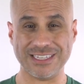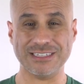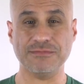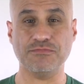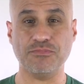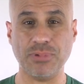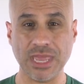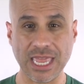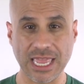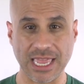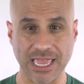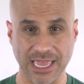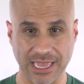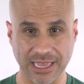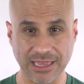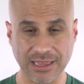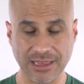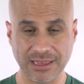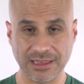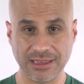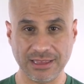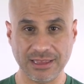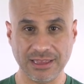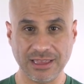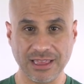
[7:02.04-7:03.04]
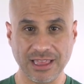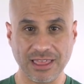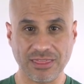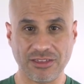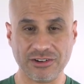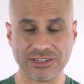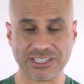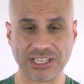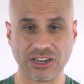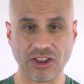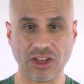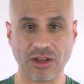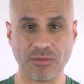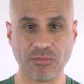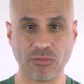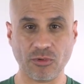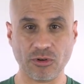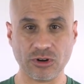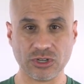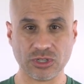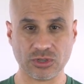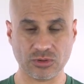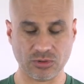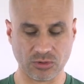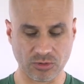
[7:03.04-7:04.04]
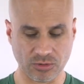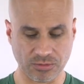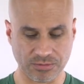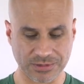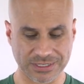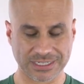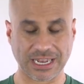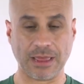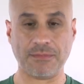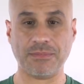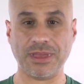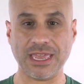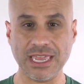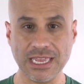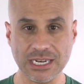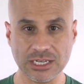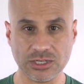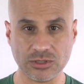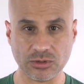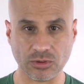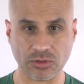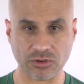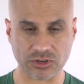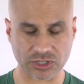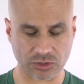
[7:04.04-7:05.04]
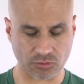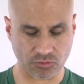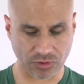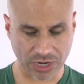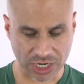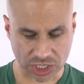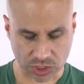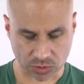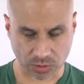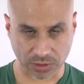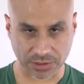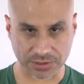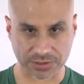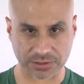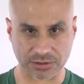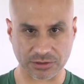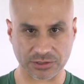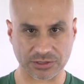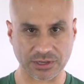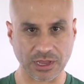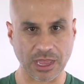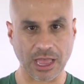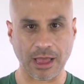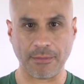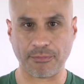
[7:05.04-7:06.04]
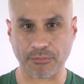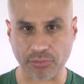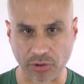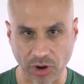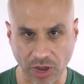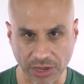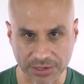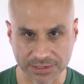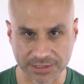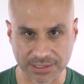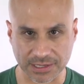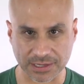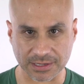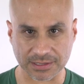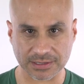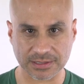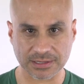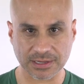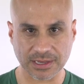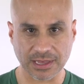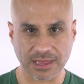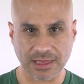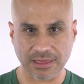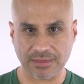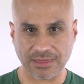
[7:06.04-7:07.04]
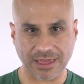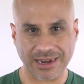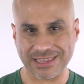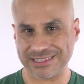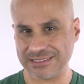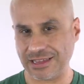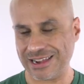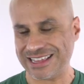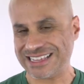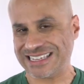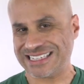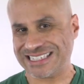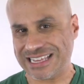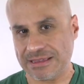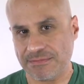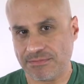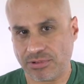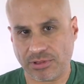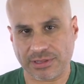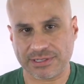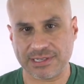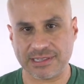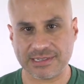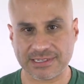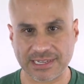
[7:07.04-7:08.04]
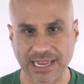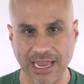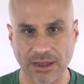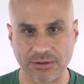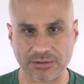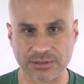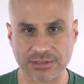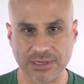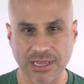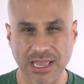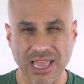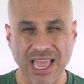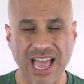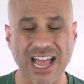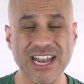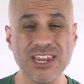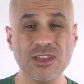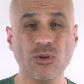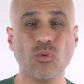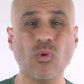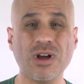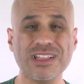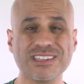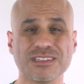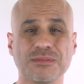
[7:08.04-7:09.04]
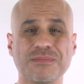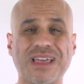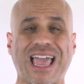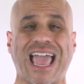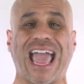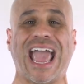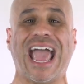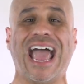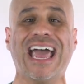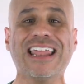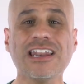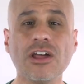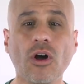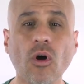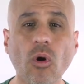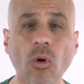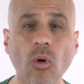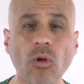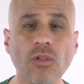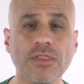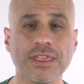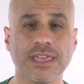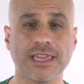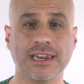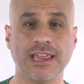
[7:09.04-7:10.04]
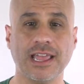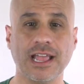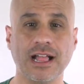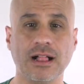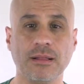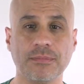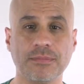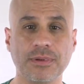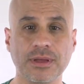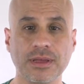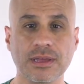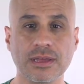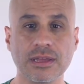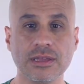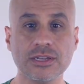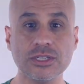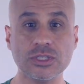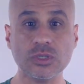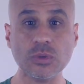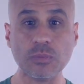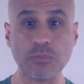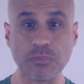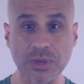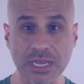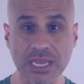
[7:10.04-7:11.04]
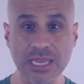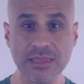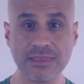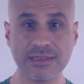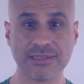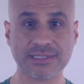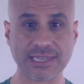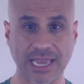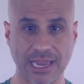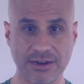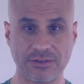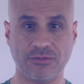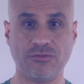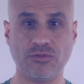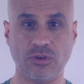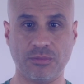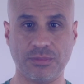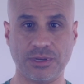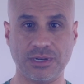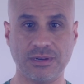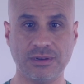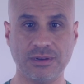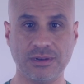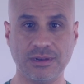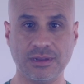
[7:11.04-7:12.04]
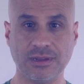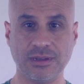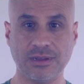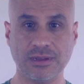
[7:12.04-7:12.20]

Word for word: this being, there's a lot more to step into, there's rituals, there's a process that is not as simple as it sounds, and you want some hand-holding and help to be this kind of woman,